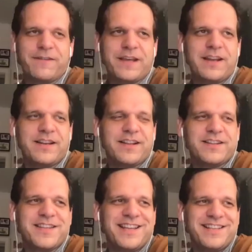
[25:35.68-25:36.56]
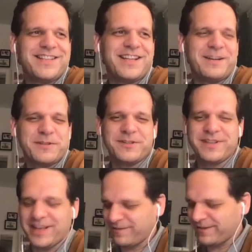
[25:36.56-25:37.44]
had
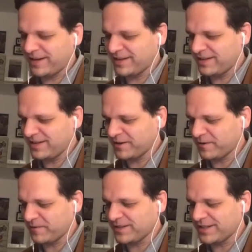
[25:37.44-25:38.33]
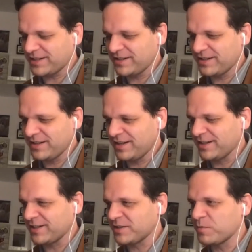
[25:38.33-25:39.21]
absolutely. I've had a conversation
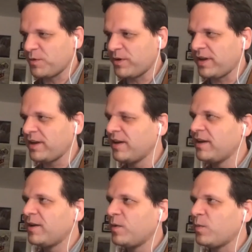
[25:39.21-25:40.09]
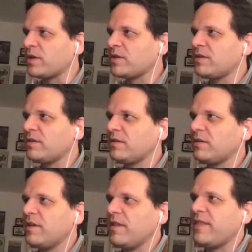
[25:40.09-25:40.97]
this morning, which
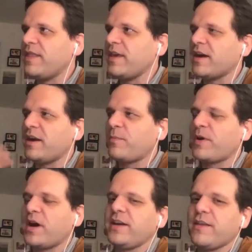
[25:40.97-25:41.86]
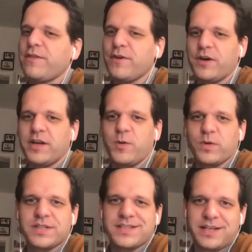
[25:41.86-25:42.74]
the other party thought it
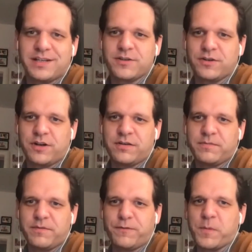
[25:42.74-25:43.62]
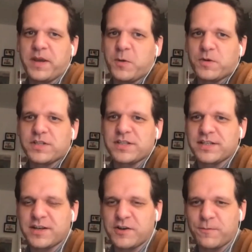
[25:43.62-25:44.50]
was a sales call. For me, it was
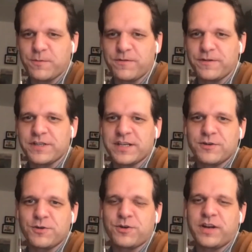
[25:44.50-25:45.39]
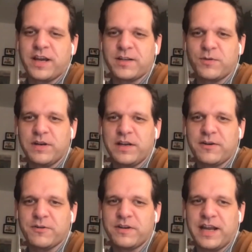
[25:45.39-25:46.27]
just a conversation to connect, to really
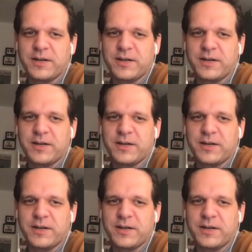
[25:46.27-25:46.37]
to